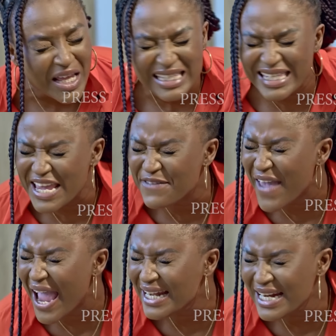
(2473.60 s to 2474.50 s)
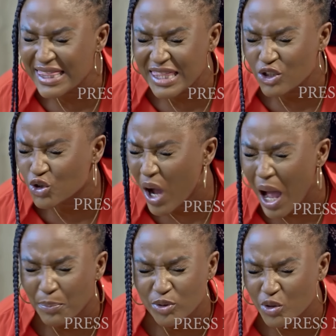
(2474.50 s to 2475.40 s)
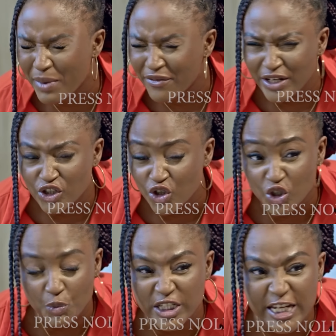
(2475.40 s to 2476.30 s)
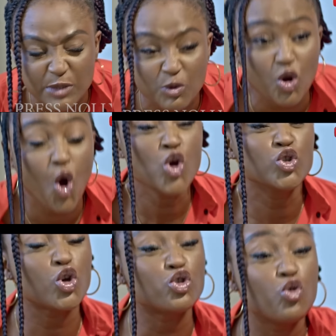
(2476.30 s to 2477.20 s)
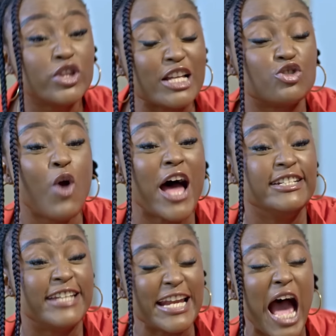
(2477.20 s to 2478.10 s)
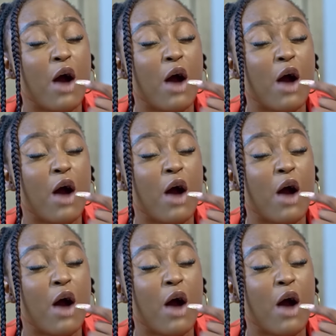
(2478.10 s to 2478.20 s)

See, if anything should happen to my relationship with Desmond, just know that you are dead.